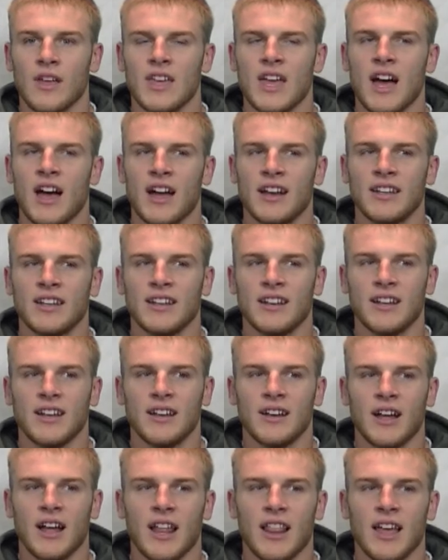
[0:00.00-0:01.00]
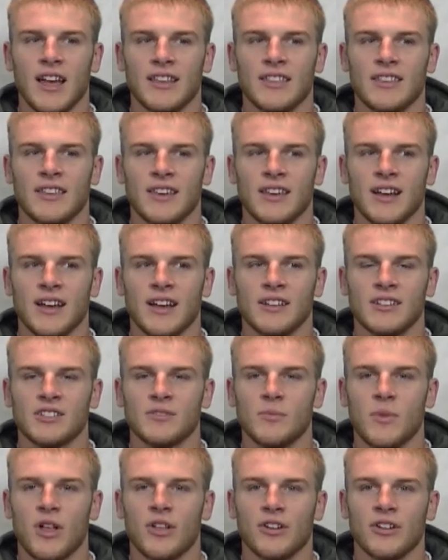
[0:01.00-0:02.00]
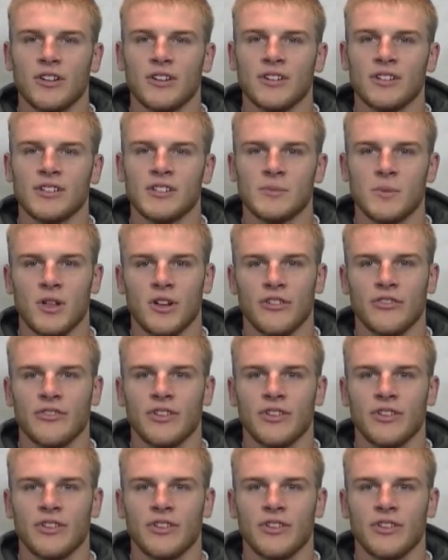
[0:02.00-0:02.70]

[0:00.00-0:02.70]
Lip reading: Yeah, I did, and I like the smaller